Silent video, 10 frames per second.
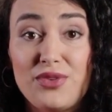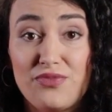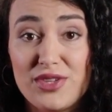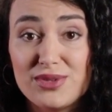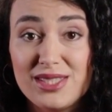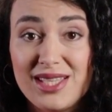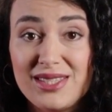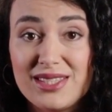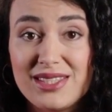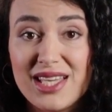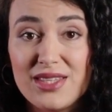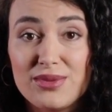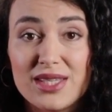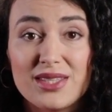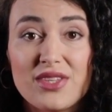you focus on the
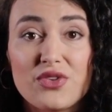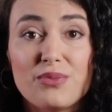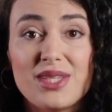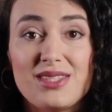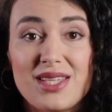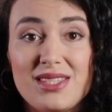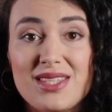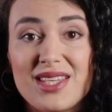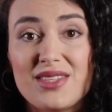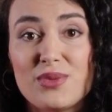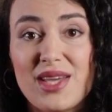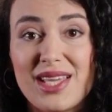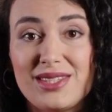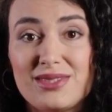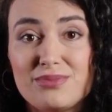development of your business in other
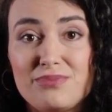ways.